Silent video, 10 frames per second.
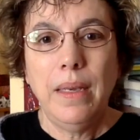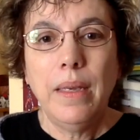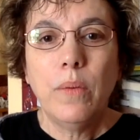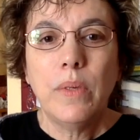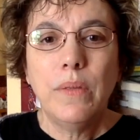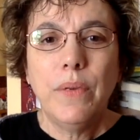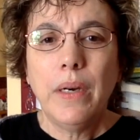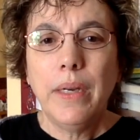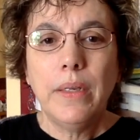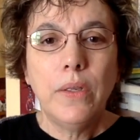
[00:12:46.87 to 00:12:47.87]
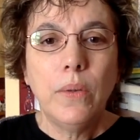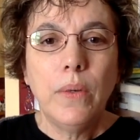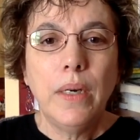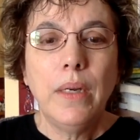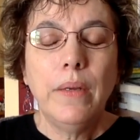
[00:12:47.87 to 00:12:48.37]
It was very
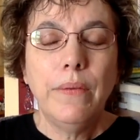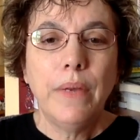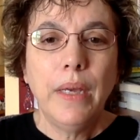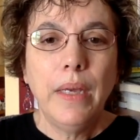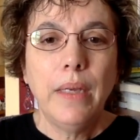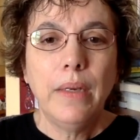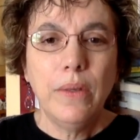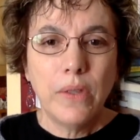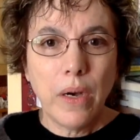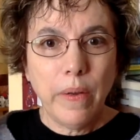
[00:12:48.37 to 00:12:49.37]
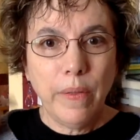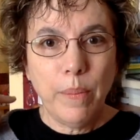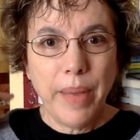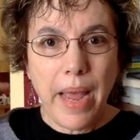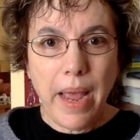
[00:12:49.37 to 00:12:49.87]
intuitive, and you start at the
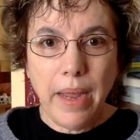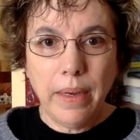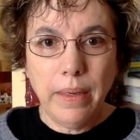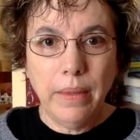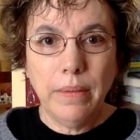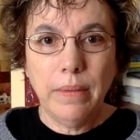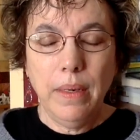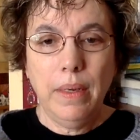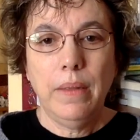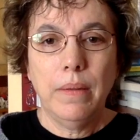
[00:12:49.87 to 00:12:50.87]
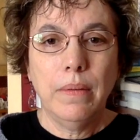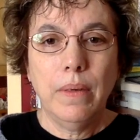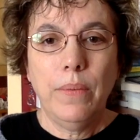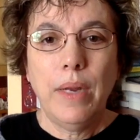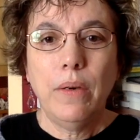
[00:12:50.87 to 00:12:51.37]
back and knit
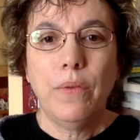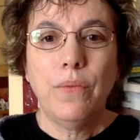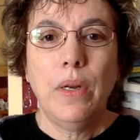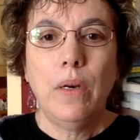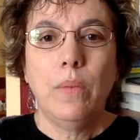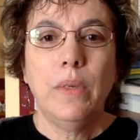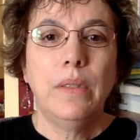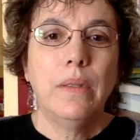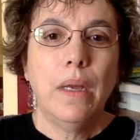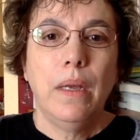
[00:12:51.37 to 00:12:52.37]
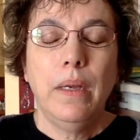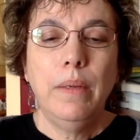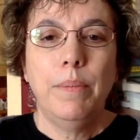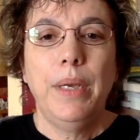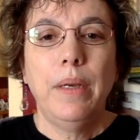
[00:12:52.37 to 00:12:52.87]
around to the front on one side
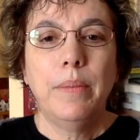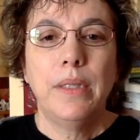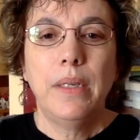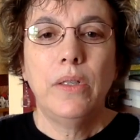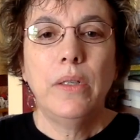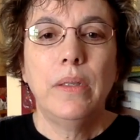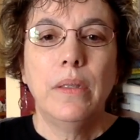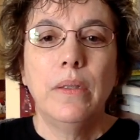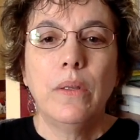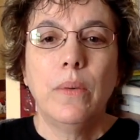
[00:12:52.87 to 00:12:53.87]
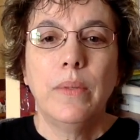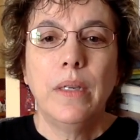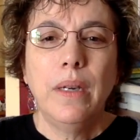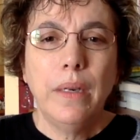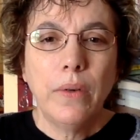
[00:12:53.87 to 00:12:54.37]
and pick up stitches. And so it was an
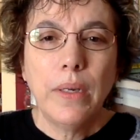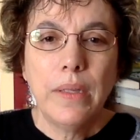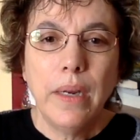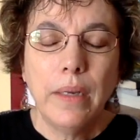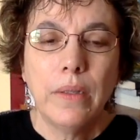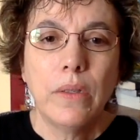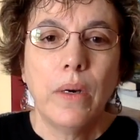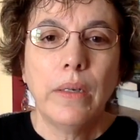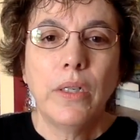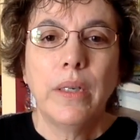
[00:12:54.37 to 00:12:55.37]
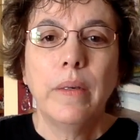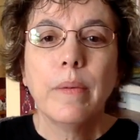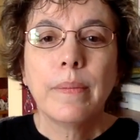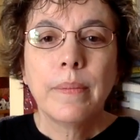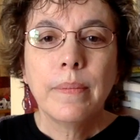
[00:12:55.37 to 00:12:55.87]
interesting construction.
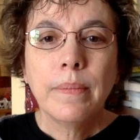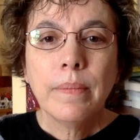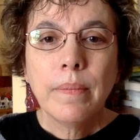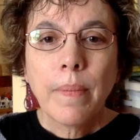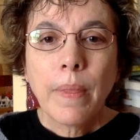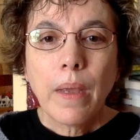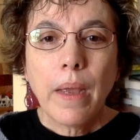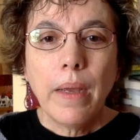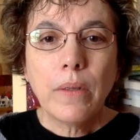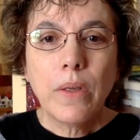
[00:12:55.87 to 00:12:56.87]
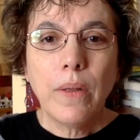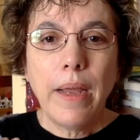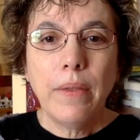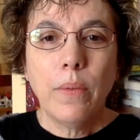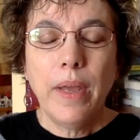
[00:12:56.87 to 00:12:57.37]
I also
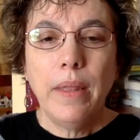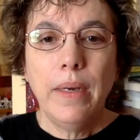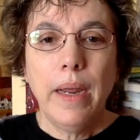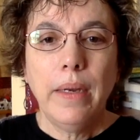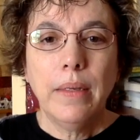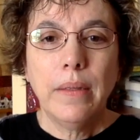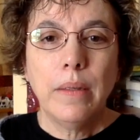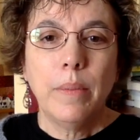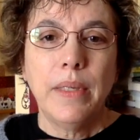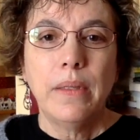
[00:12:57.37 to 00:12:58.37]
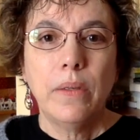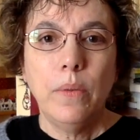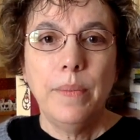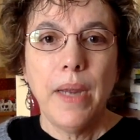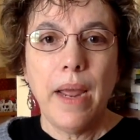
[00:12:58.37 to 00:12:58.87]
like the way the neck is a little bit
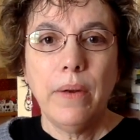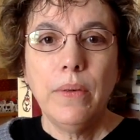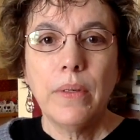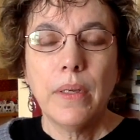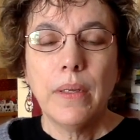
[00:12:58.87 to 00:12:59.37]
scooped out.